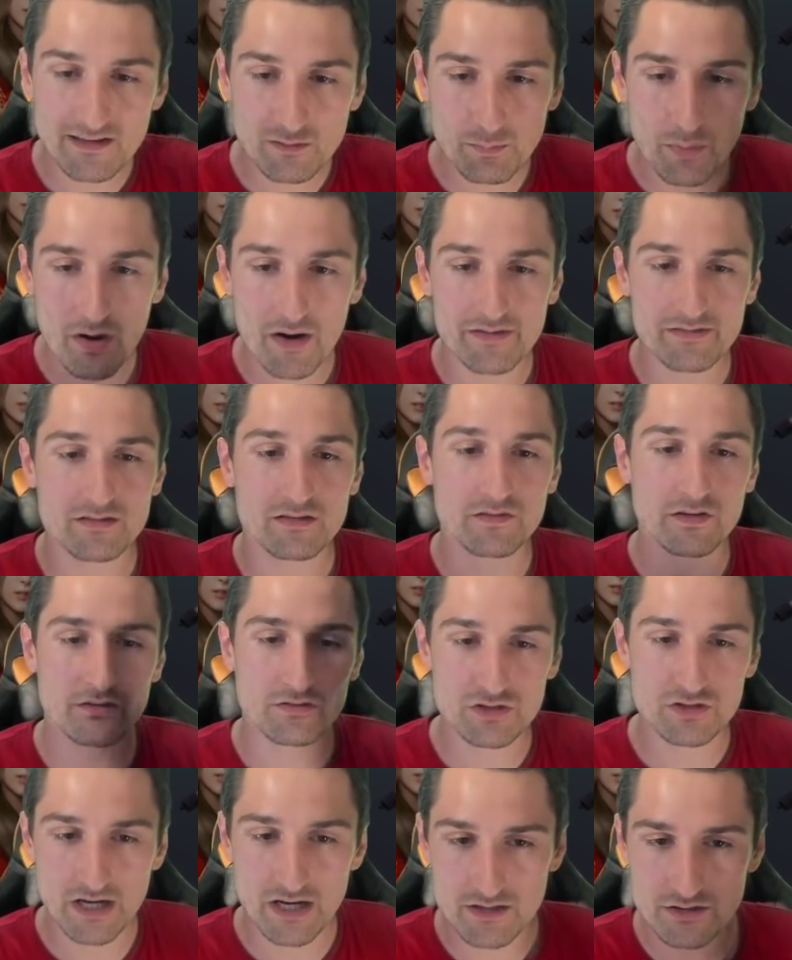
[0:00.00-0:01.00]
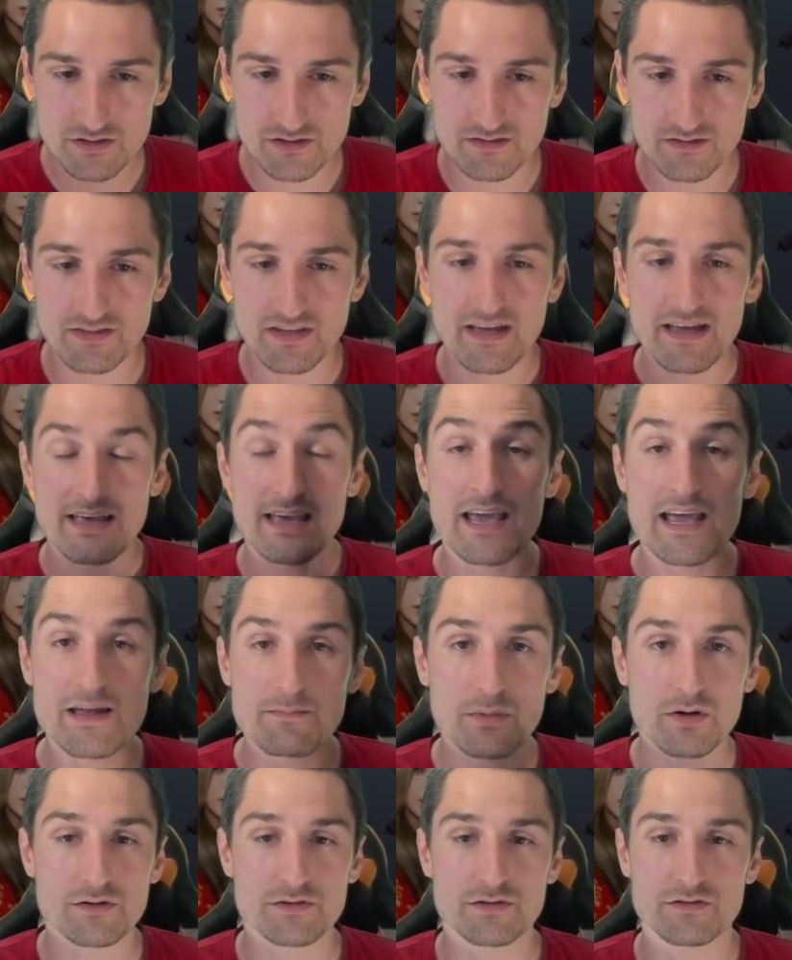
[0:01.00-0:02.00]
positive exchanges in
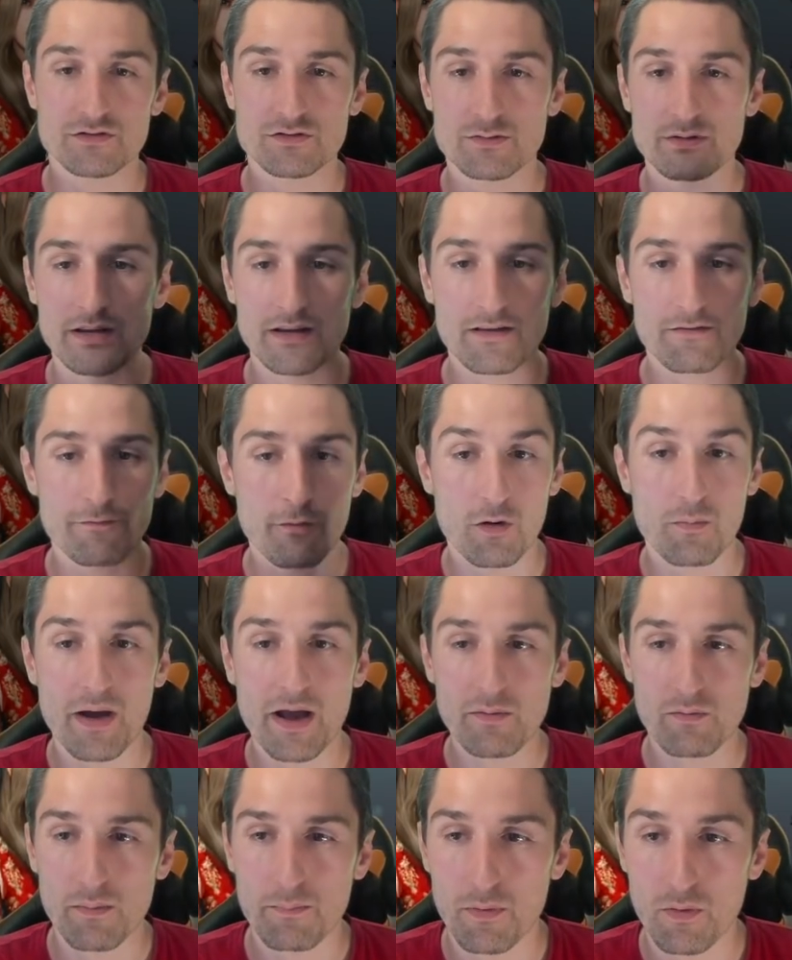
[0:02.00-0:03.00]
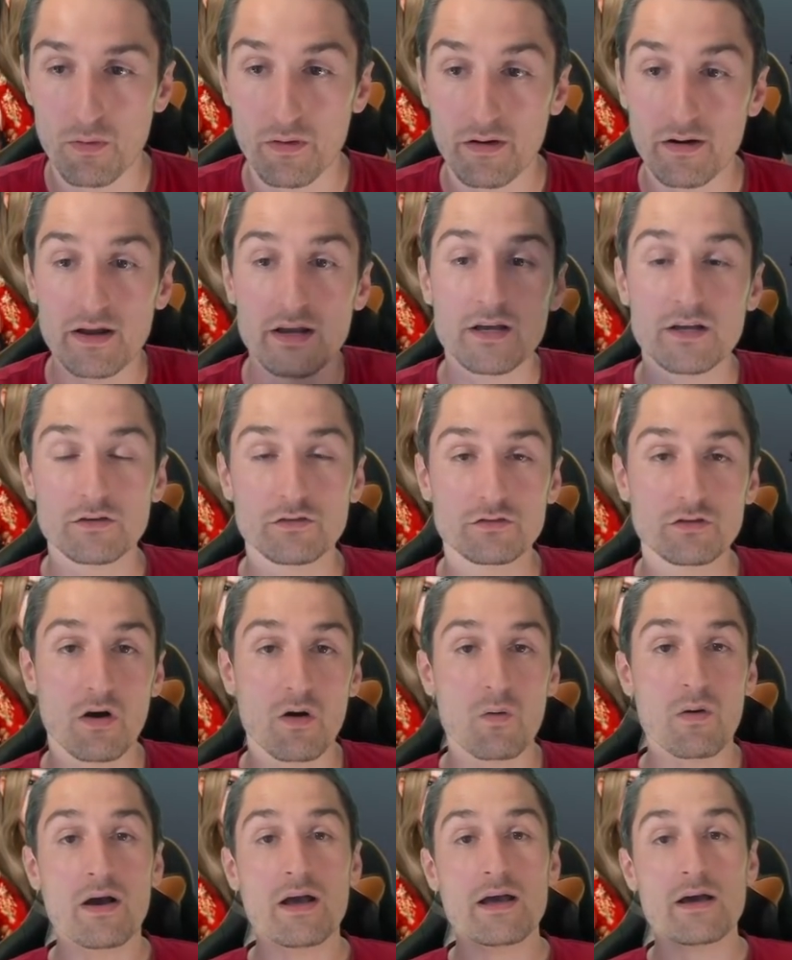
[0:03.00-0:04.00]
merchantry for my rapport.
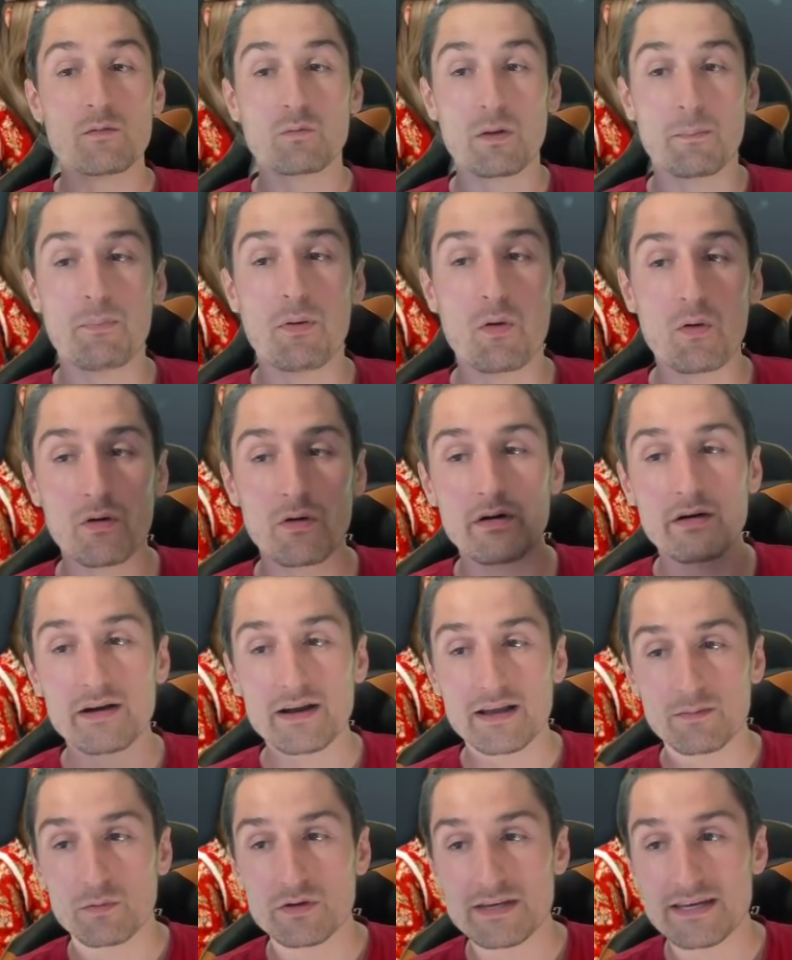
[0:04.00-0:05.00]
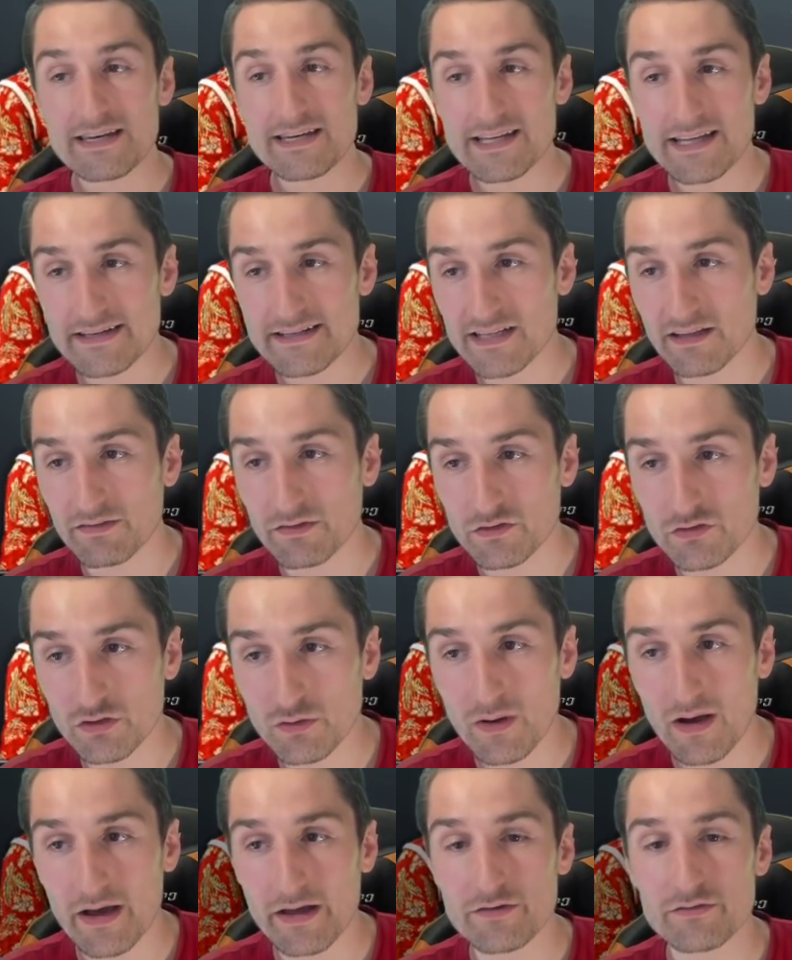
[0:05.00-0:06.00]
So rapport, we need to get to level
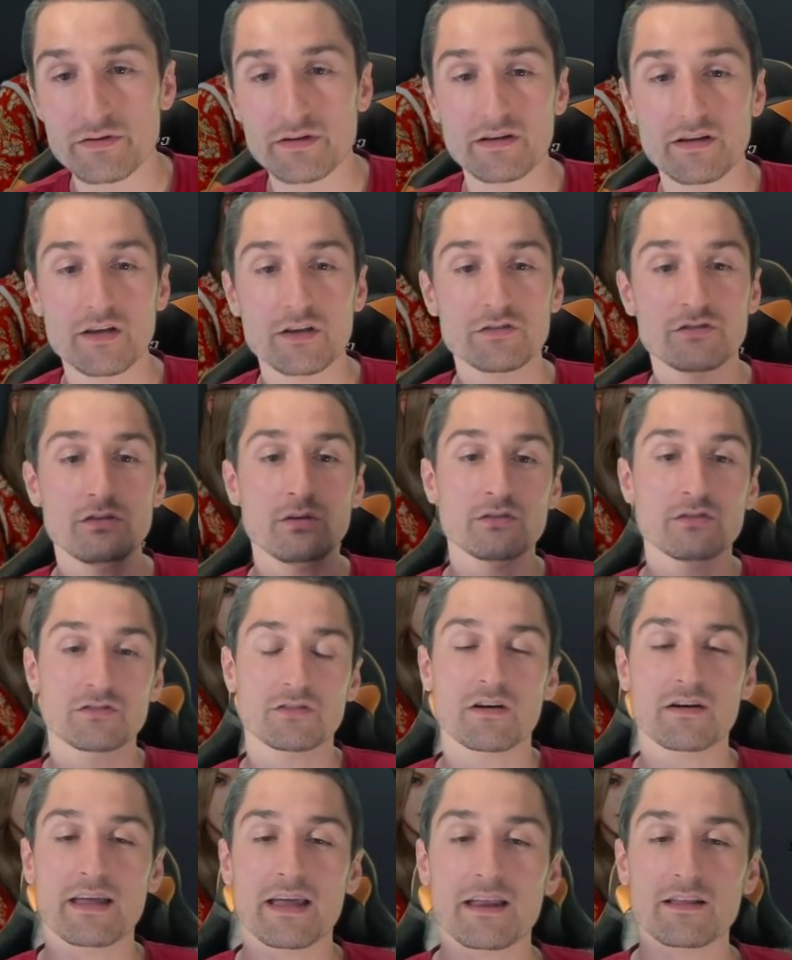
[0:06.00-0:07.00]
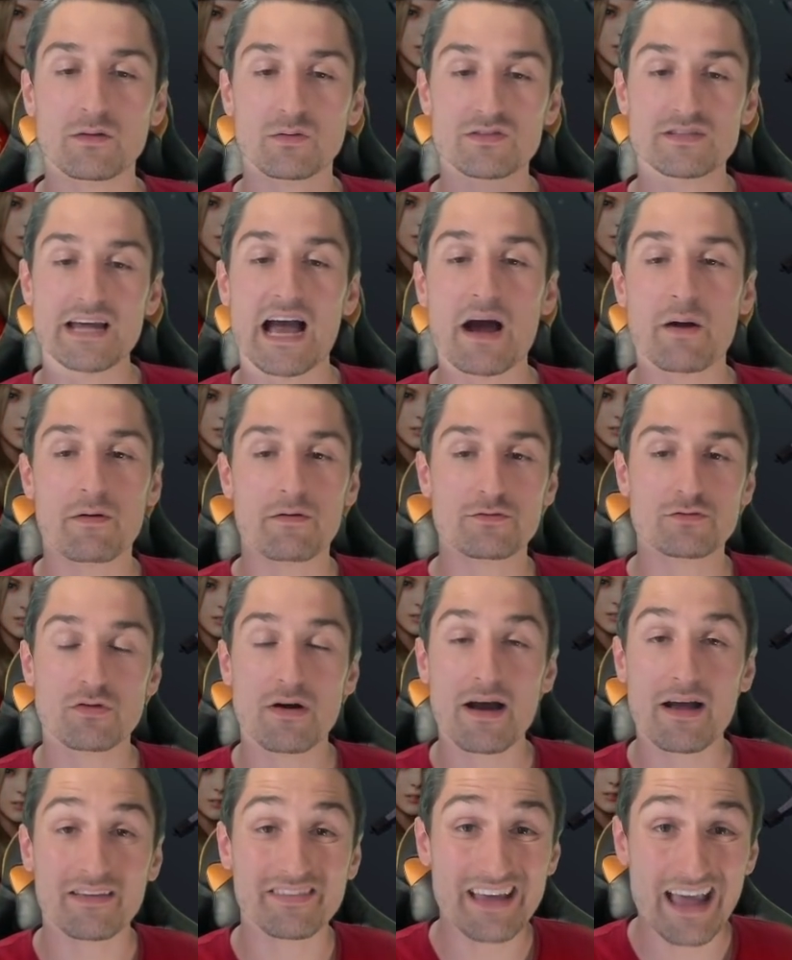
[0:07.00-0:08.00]
200 so you can start getting those Tower of
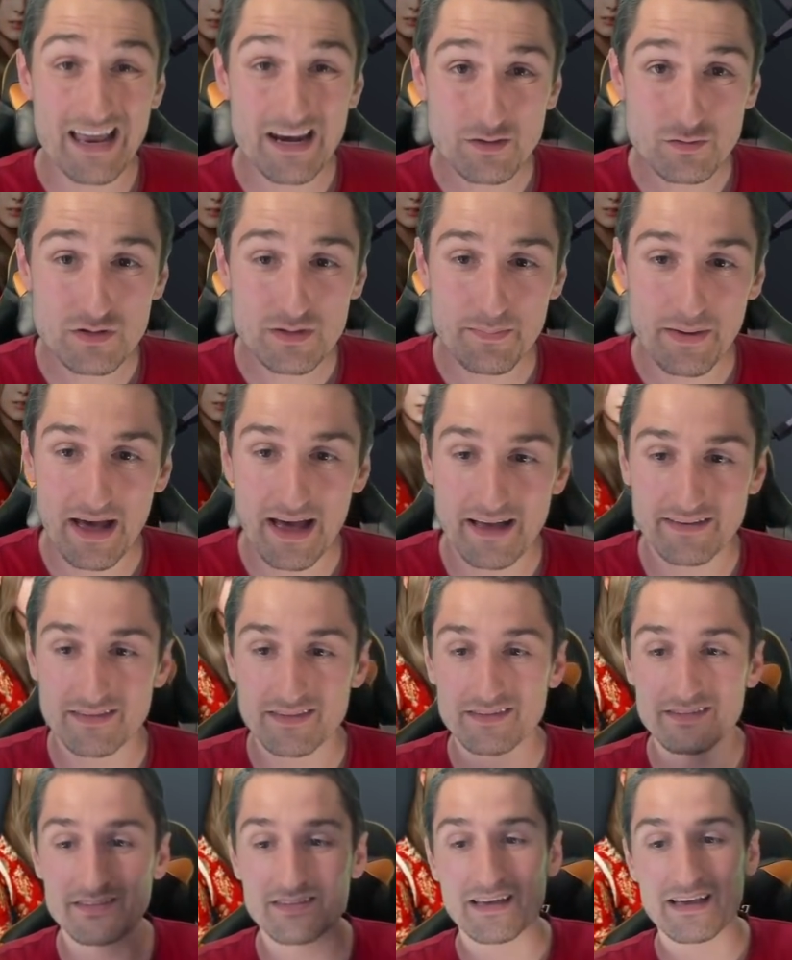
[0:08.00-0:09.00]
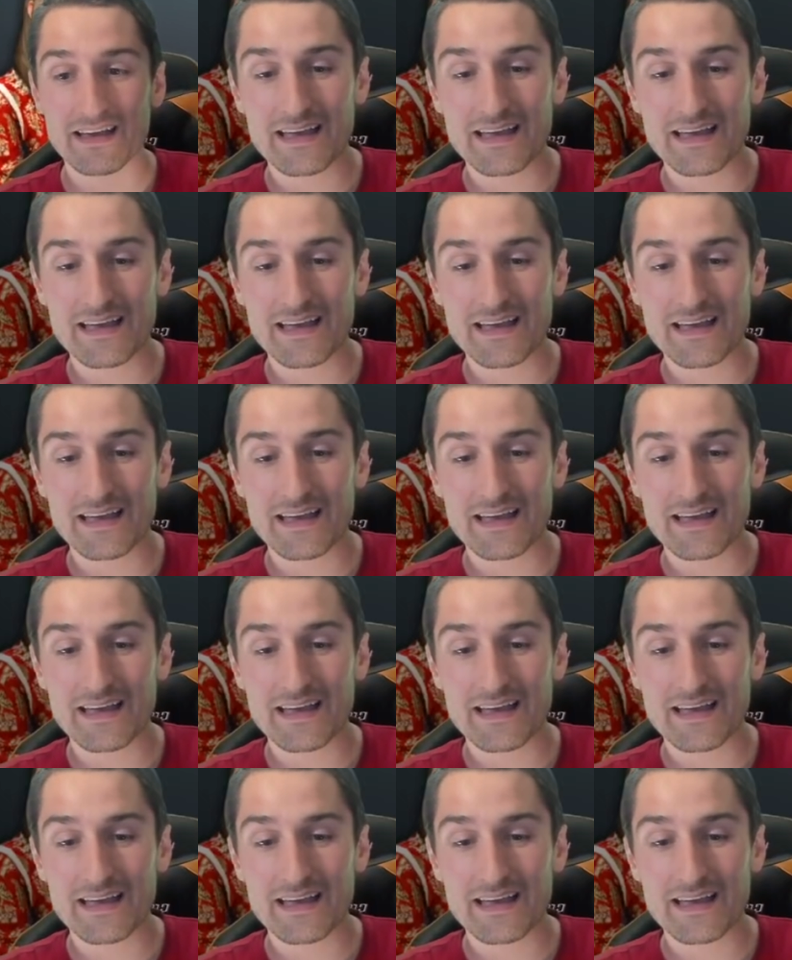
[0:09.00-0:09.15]
Trials entry passes.